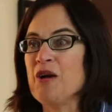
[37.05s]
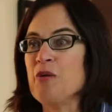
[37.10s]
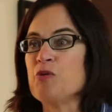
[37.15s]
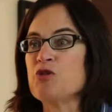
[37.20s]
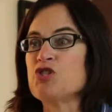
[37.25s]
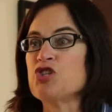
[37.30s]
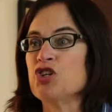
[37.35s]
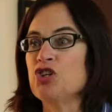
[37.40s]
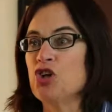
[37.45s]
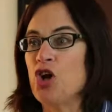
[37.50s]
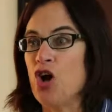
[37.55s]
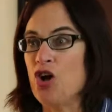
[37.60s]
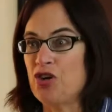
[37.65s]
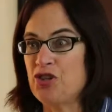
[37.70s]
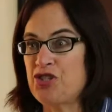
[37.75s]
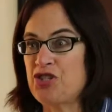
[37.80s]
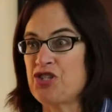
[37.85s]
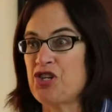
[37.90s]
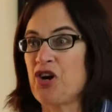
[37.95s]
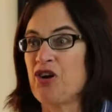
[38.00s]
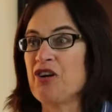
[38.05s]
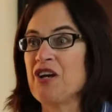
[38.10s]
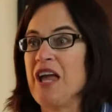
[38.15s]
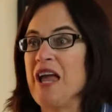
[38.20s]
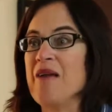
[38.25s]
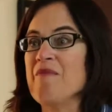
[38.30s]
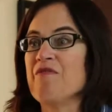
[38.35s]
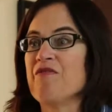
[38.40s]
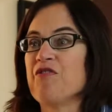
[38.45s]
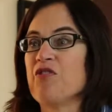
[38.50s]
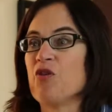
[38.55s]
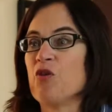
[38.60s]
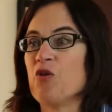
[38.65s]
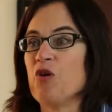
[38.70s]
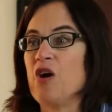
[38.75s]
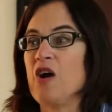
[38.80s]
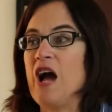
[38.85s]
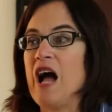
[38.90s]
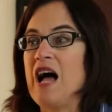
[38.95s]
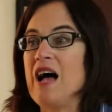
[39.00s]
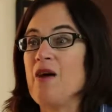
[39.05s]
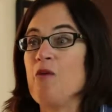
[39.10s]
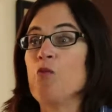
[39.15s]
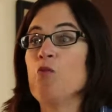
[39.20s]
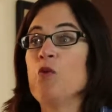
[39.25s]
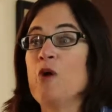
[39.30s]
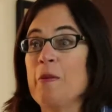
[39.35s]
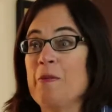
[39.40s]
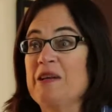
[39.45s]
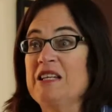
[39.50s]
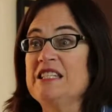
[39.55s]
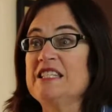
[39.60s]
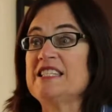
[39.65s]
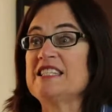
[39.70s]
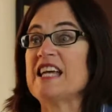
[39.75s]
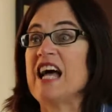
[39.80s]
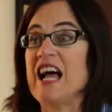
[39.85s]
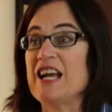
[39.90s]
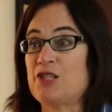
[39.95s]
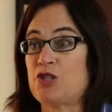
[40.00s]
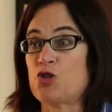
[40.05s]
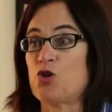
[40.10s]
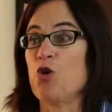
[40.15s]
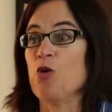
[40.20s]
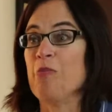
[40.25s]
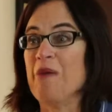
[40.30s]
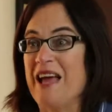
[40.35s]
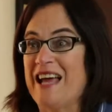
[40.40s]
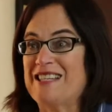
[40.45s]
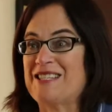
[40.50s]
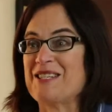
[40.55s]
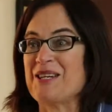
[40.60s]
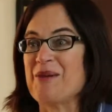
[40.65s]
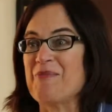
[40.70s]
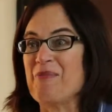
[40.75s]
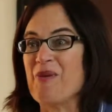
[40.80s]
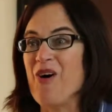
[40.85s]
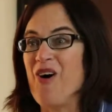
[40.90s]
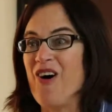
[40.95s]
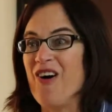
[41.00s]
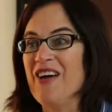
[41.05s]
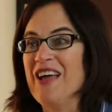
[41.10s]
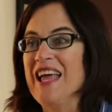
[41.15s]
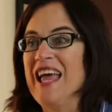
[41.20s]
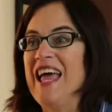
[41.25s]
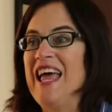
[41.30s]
It was an all-star game for women's high school basketball.